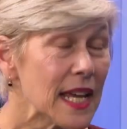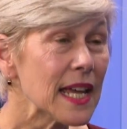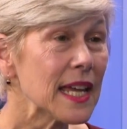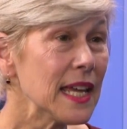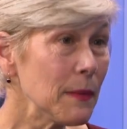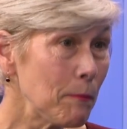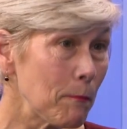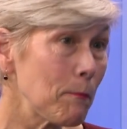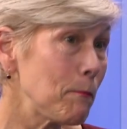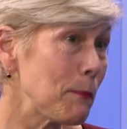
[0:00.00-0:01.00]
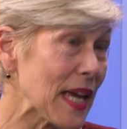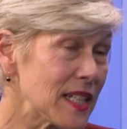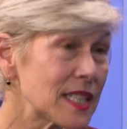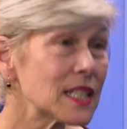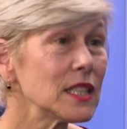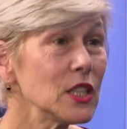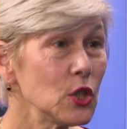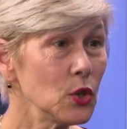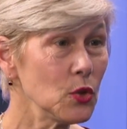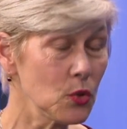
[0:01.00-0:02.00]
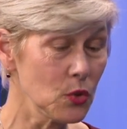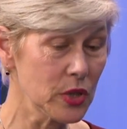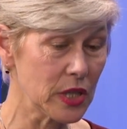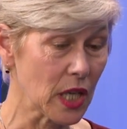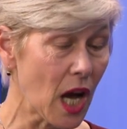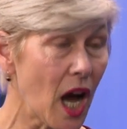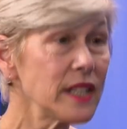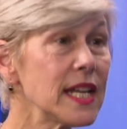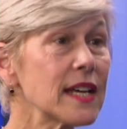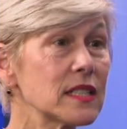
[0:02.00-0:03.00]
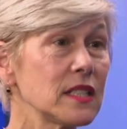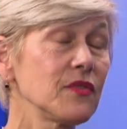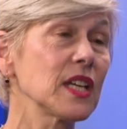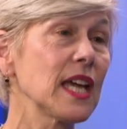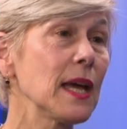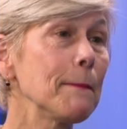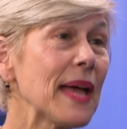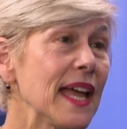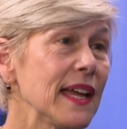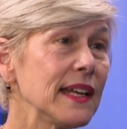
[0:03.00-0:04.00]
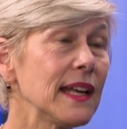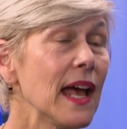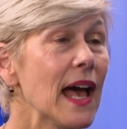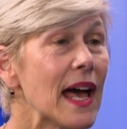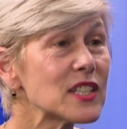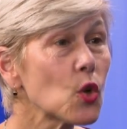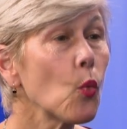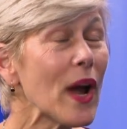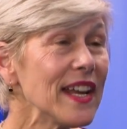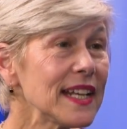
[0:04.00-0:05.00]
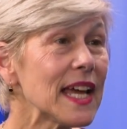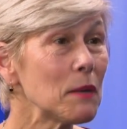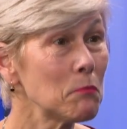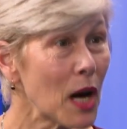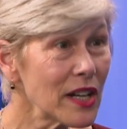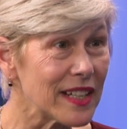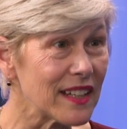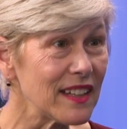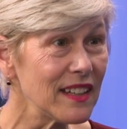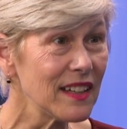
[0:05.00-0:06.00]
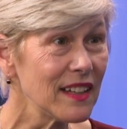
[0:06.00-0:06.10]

He basically used the context of the campaign as a way to get money